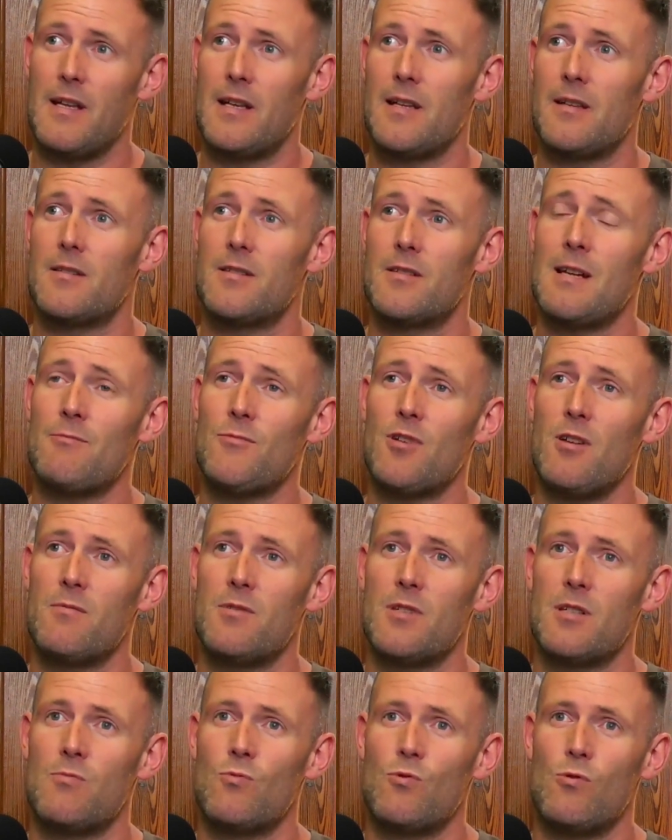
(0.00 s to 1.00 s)
sometimes
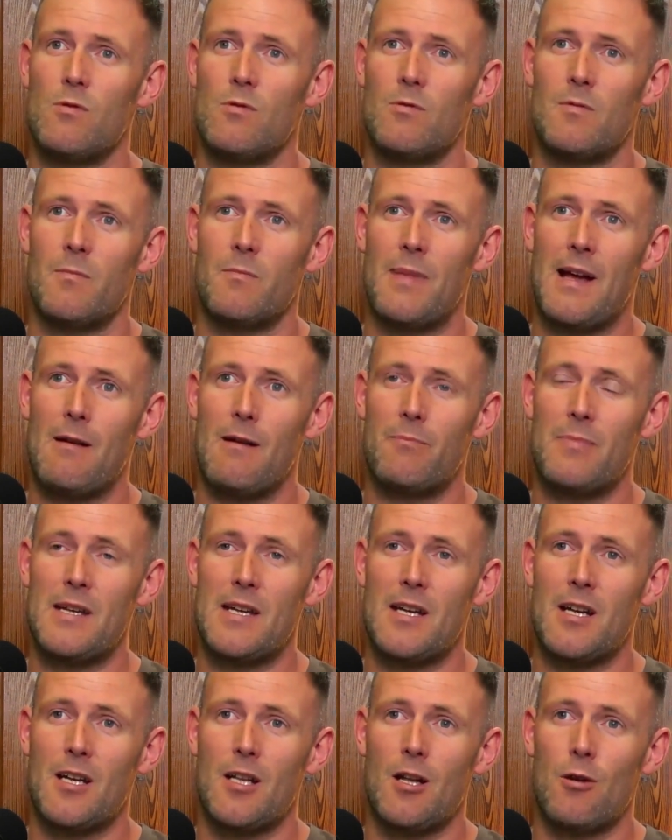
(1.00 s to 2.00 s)
it's more about
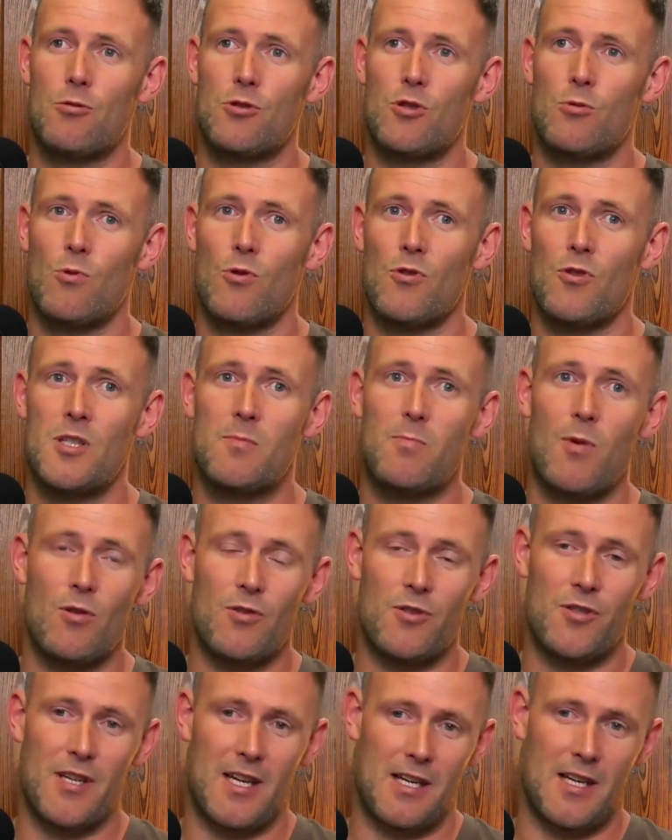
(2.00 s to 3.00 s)
being close to what the
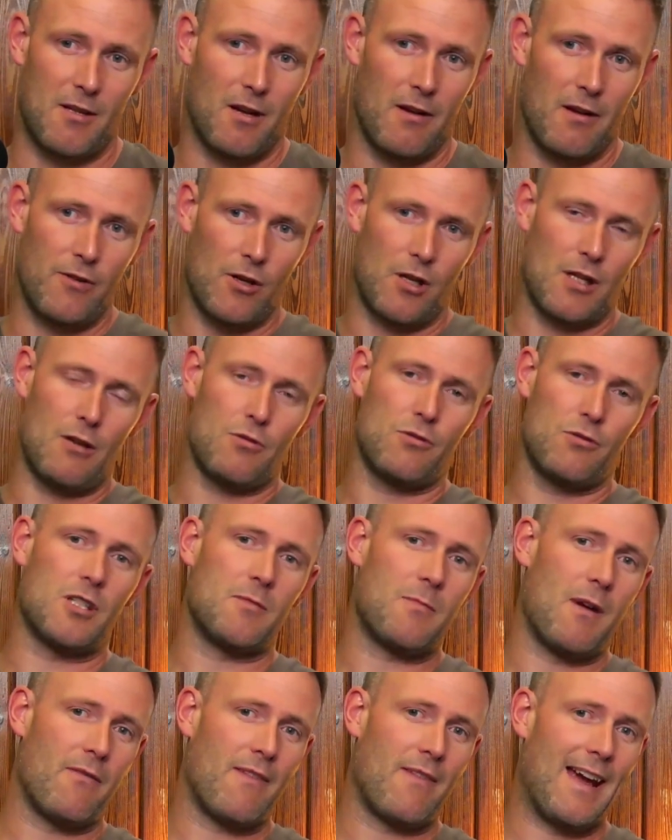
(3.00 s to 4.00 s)
spot's near. If you're close to
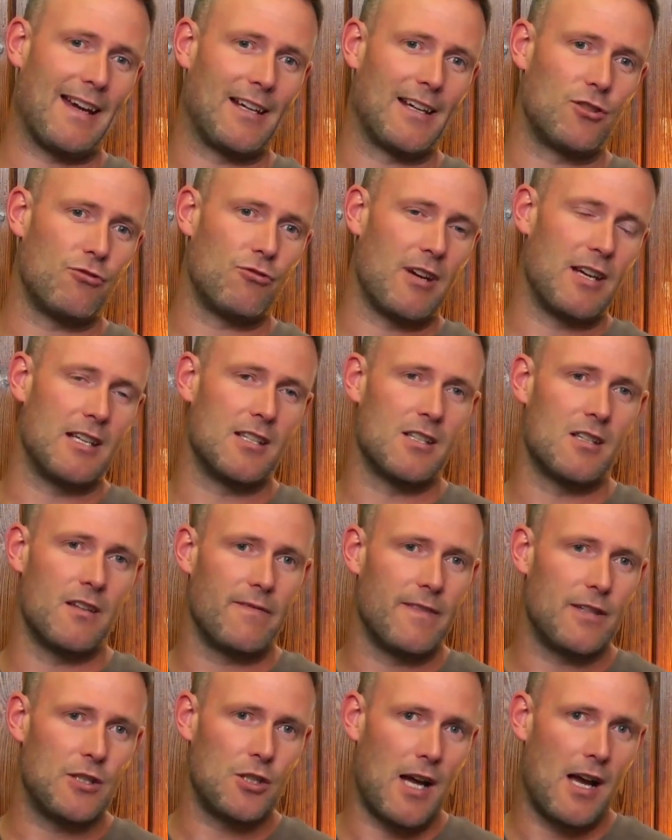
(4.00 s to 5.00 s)
some overhanging trees and the
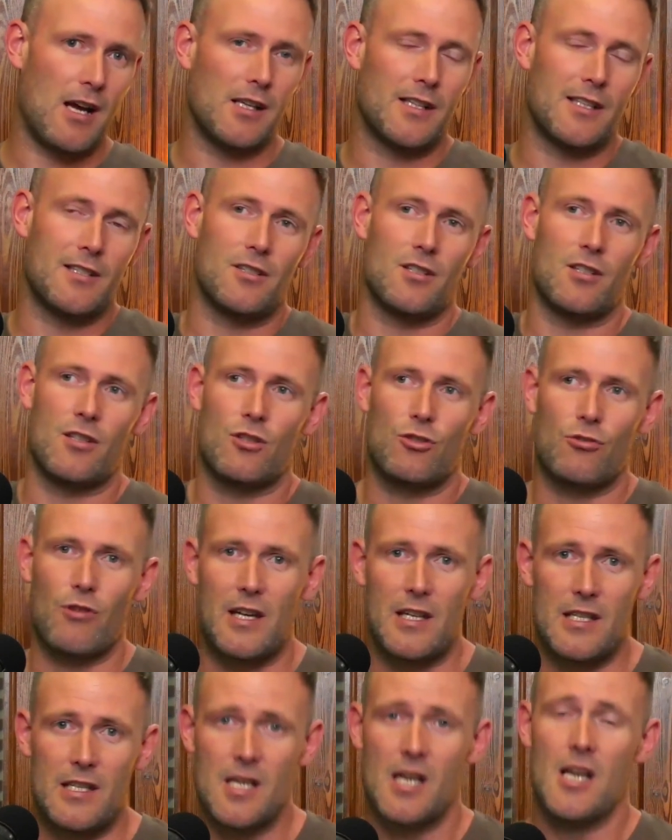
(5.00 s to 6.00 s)
fish are hugging to the
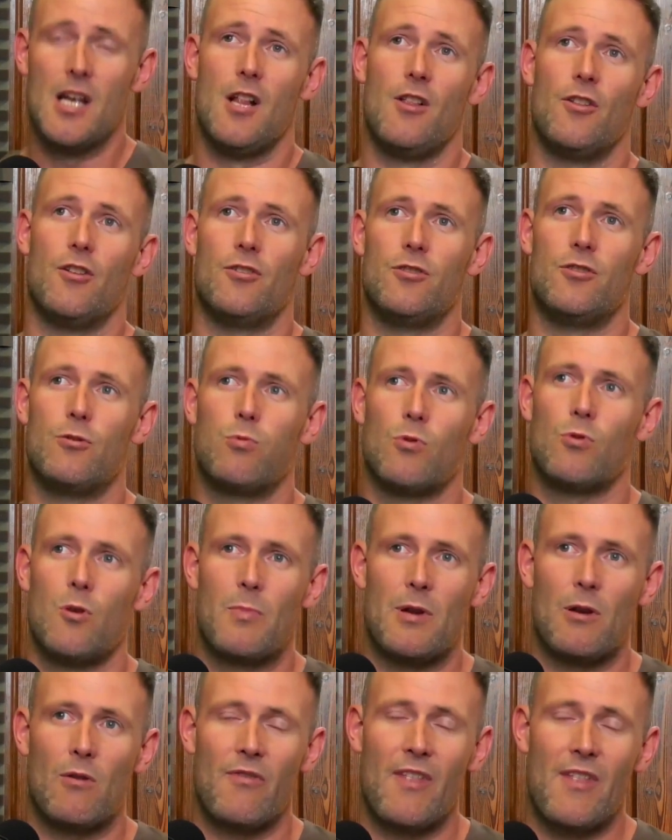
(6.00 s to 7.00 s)
trees, then you'd want to
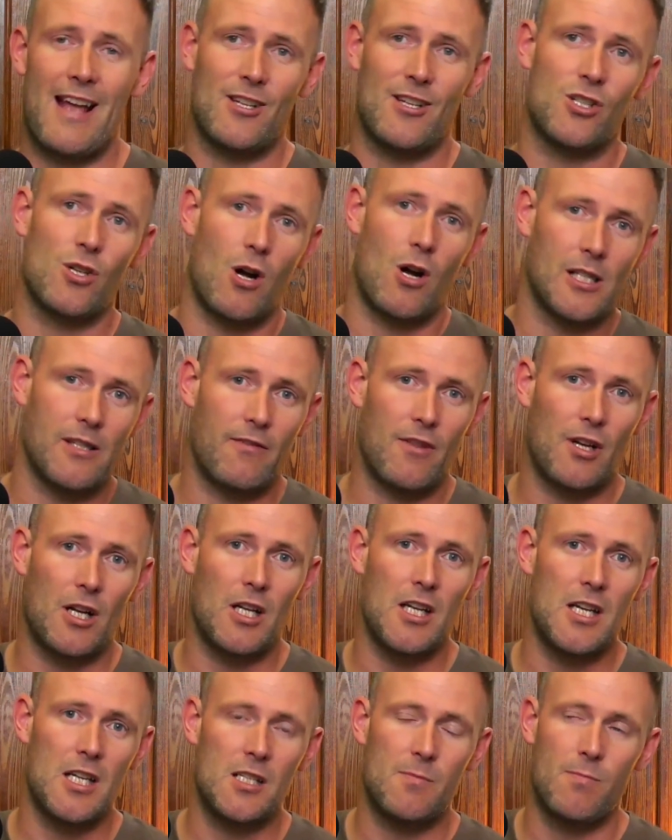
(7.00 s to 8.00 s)
be on that side of the
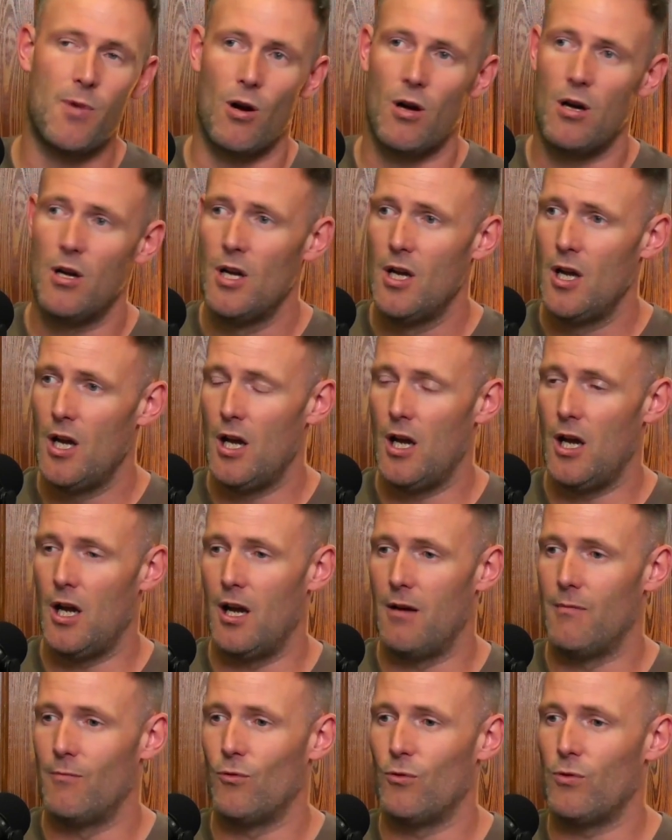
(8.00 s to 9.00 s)
clear spot.
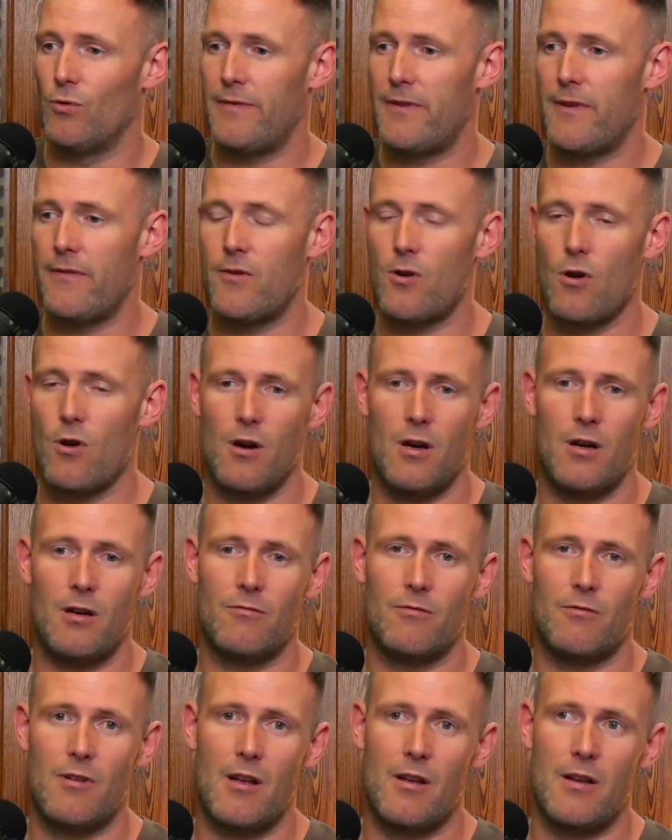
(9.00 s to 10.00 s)
Or if you've got
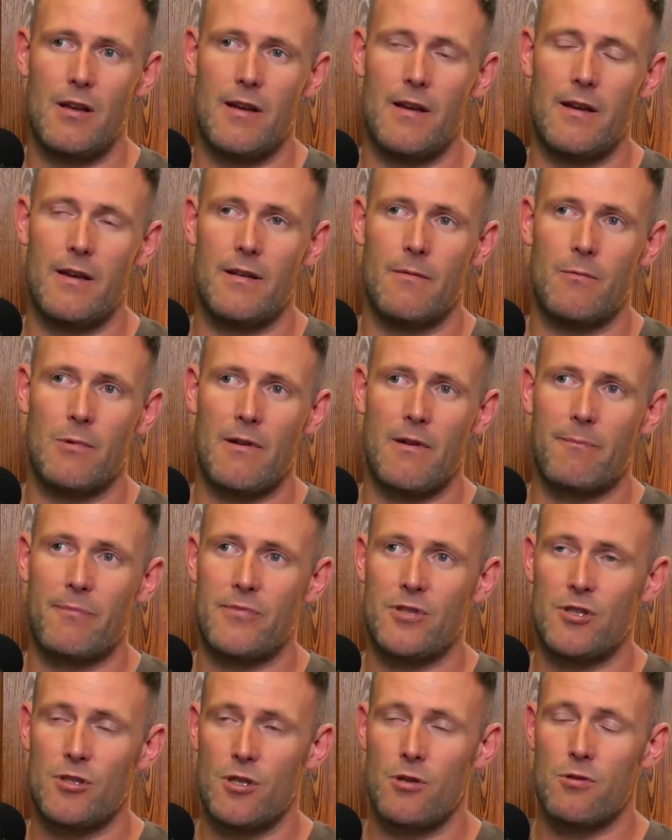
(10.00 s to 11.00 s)
when I've
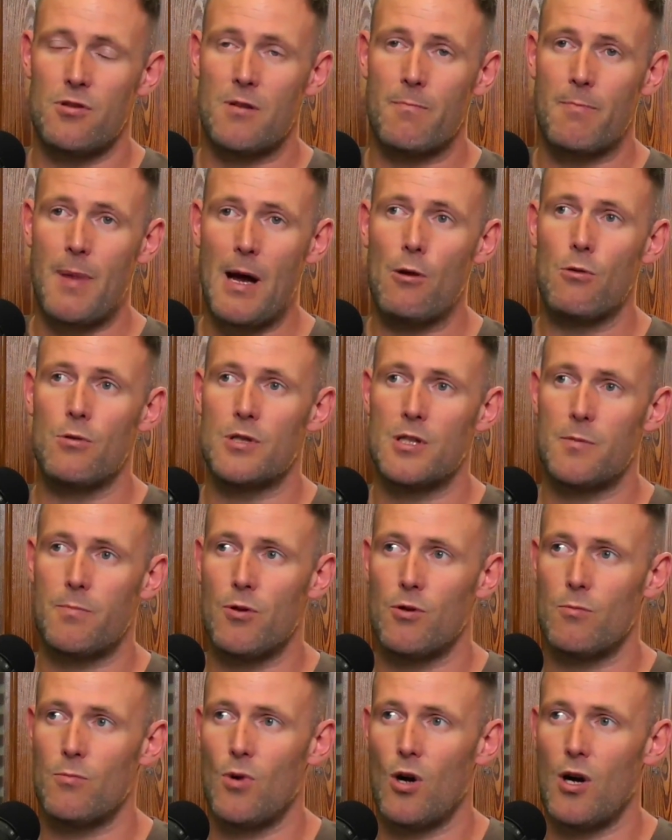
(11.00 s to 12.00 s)
used a boat to
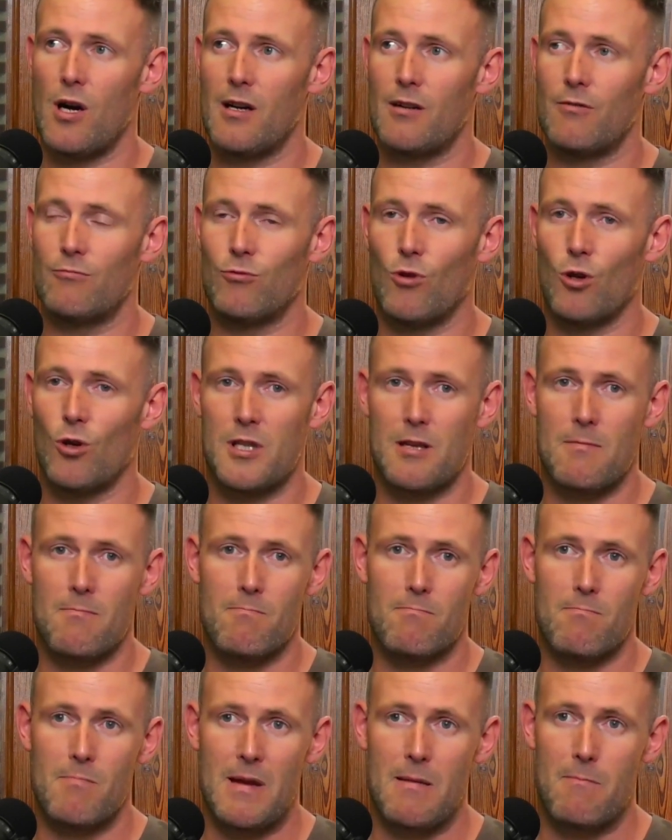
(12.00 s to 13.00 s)
put my rod
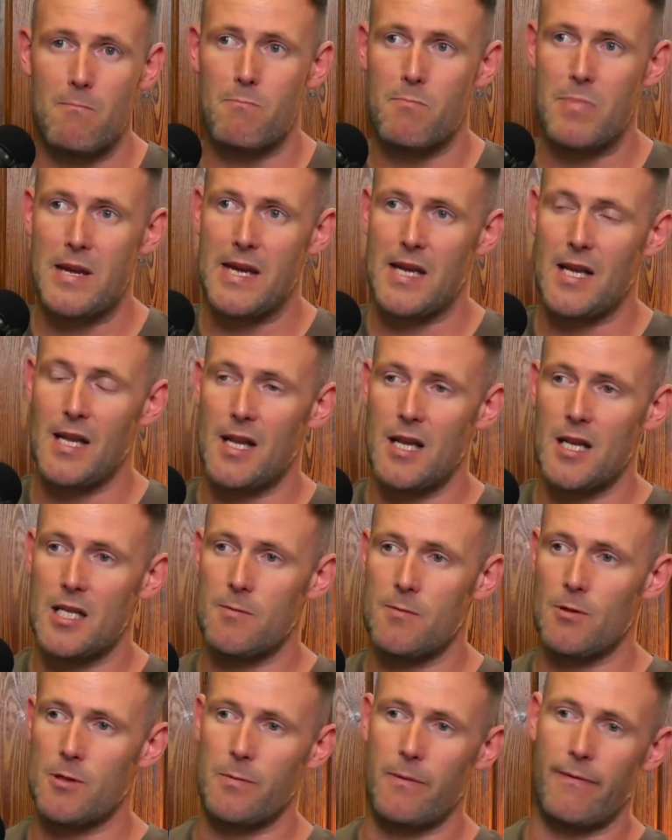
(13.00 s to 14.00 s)
in big clear
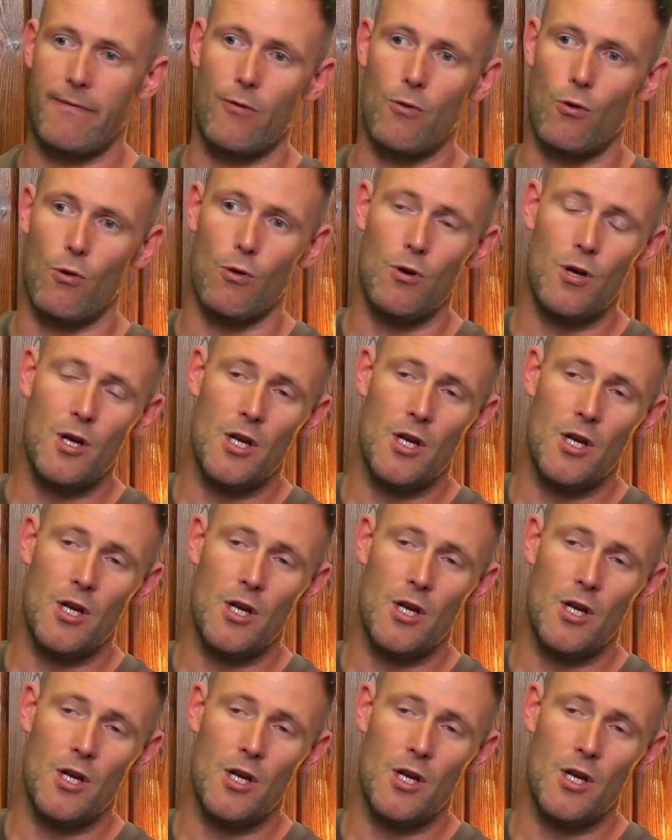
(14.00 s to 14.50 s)
spots before,